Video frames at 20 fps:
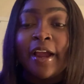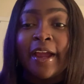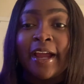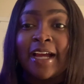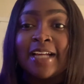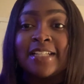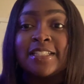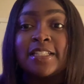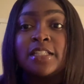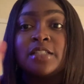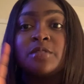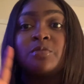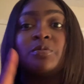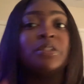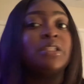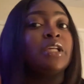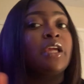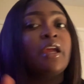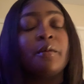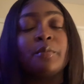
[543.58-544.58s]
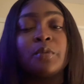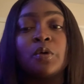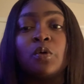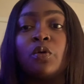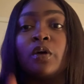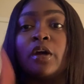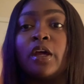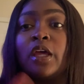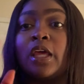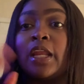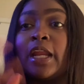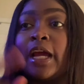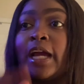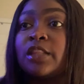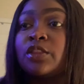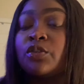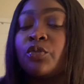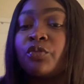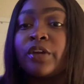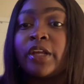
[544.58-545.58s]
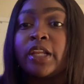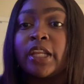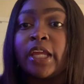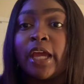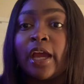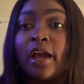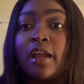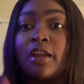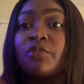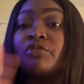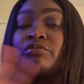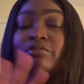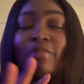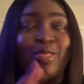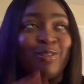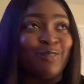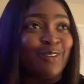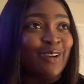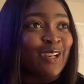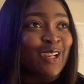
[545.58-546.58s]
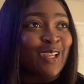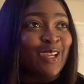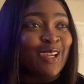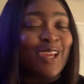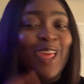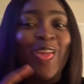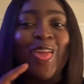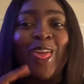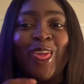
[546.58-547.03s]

guys, this is what the camera on, and I got the ring light, ring light.